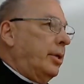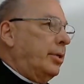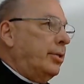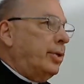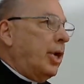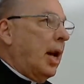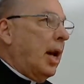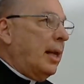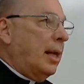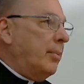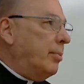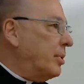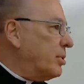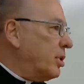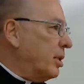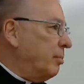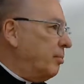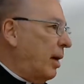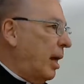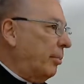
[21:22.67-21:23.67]
Johnny
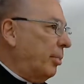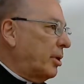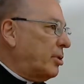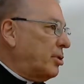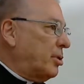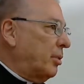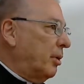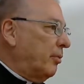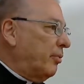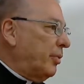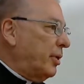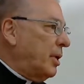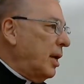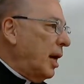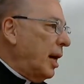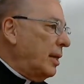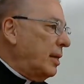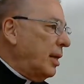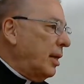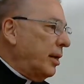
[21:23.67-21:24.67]
was in public school for
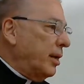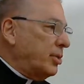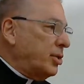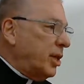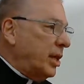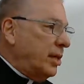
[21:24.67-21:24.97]
9 years,